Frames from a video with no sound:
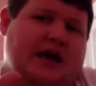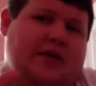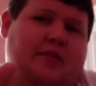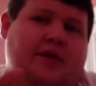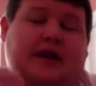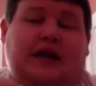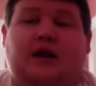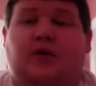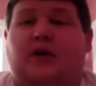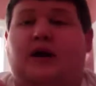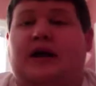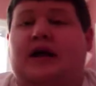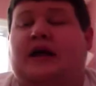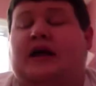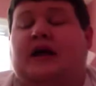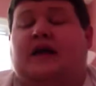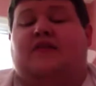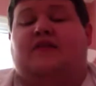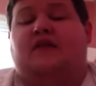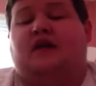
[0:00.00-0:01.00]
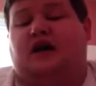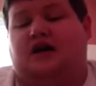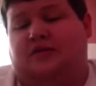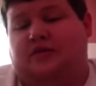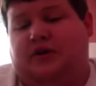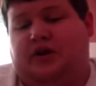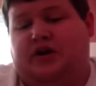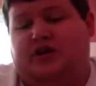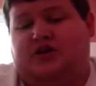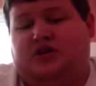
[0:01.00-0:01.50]
But anyway, the
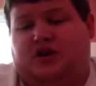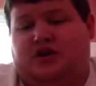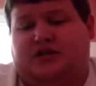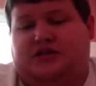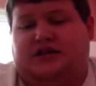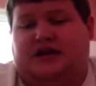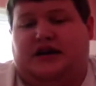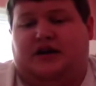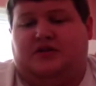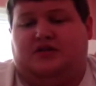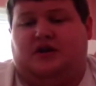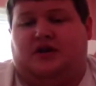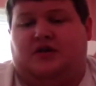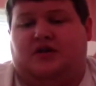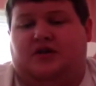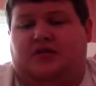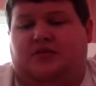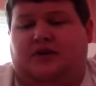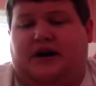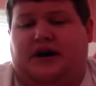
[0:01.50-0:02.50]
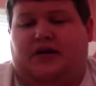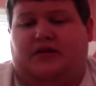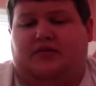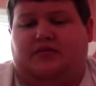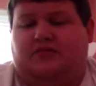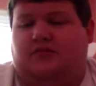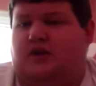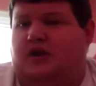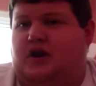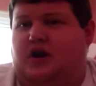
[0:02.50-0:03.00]
documentary starts out talking about,
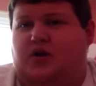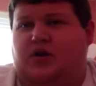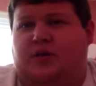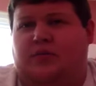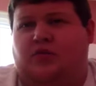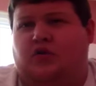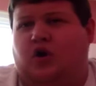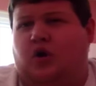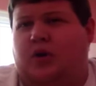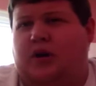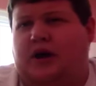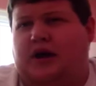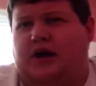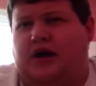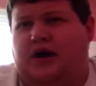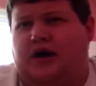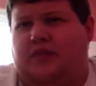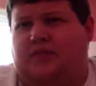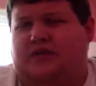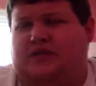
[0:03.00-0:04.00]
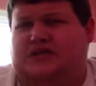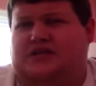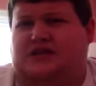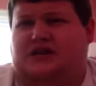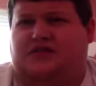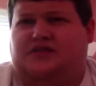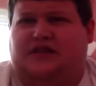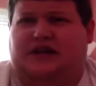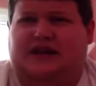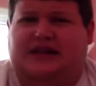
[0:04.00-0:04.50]
you know, him growing up and
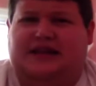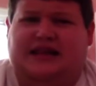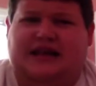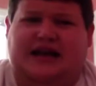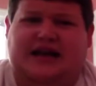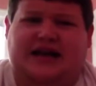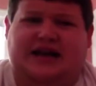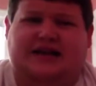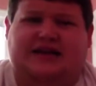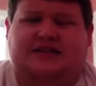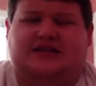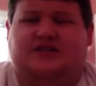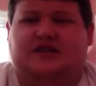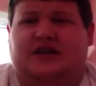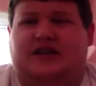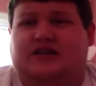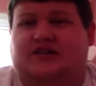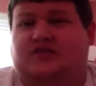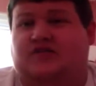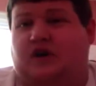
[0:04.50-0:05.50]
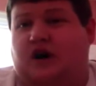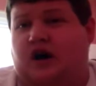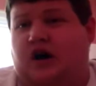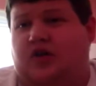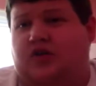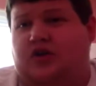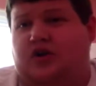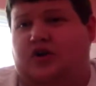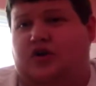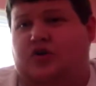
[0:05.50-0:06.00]
stuff like that, and his
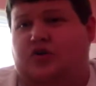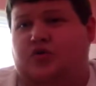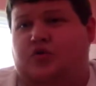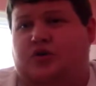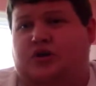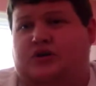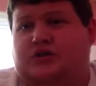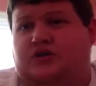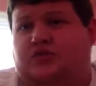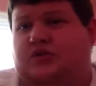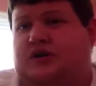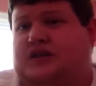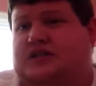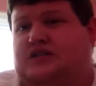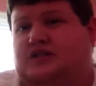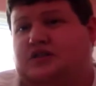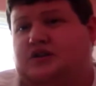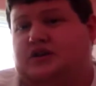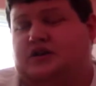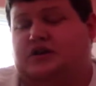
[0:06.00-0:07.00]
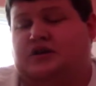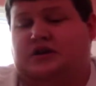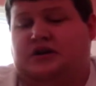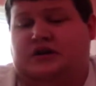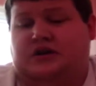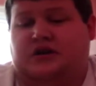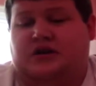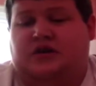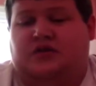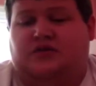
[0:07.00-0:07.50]
father, who was a wrestler
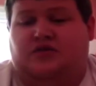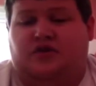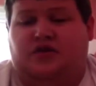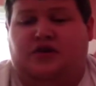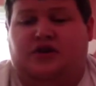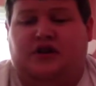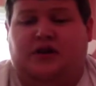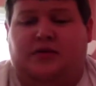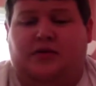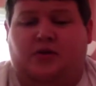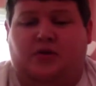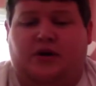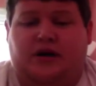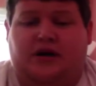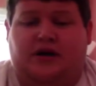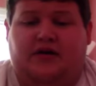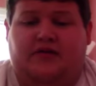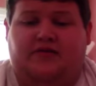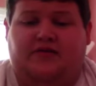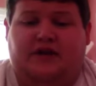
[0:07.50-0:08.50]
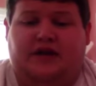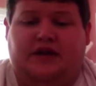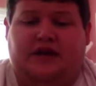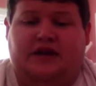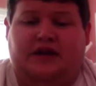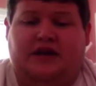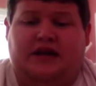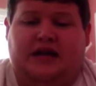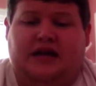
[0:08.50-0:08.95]
for the WF, and